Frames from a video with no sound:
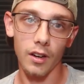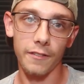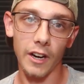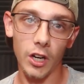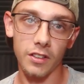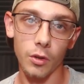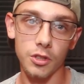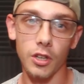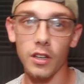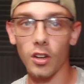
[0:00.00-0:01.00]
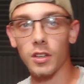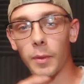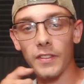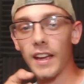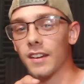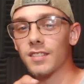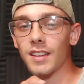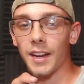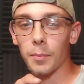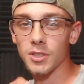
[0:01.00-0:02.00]
Fire extinguisher, I talked about that. It's
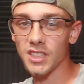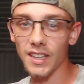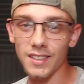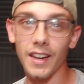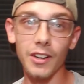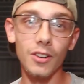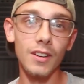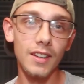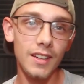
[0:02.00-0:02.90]
like a projectile.